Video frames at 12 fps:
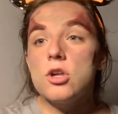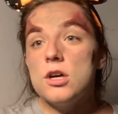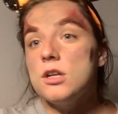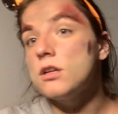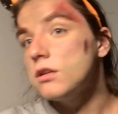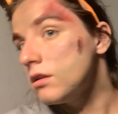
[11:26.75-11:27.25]

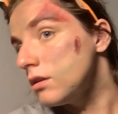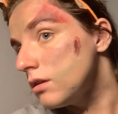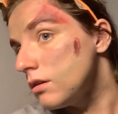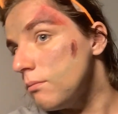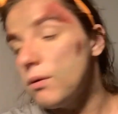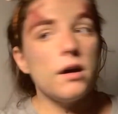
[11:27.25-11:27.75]
and
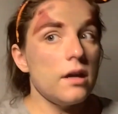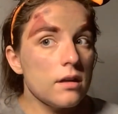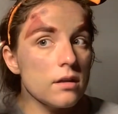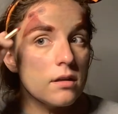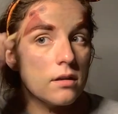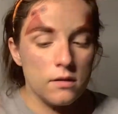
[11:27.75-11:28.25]
more
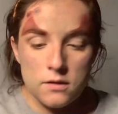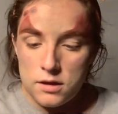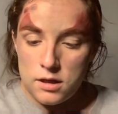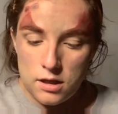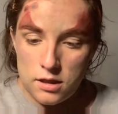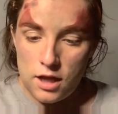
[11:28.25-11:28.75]
like
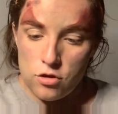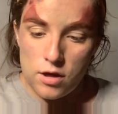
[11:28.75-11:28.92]
blood.